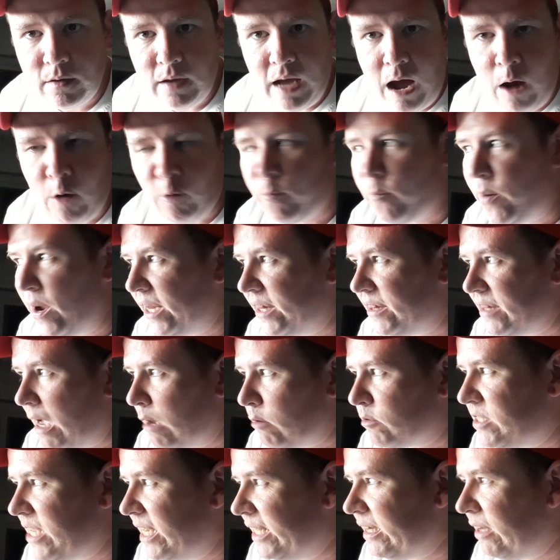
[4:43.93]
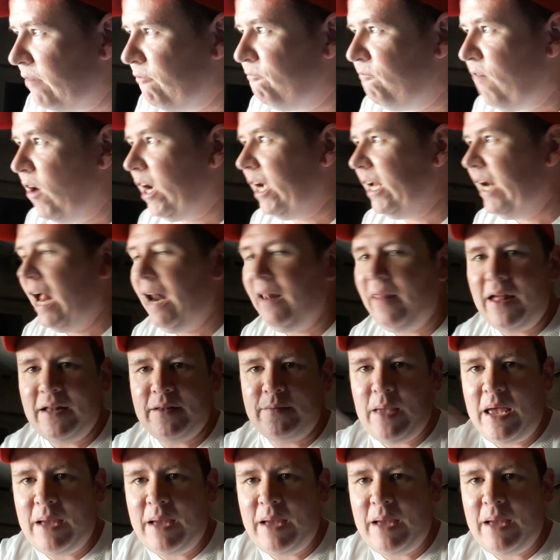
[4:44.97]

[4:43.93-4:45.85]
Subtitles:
I'll take them fucking out of that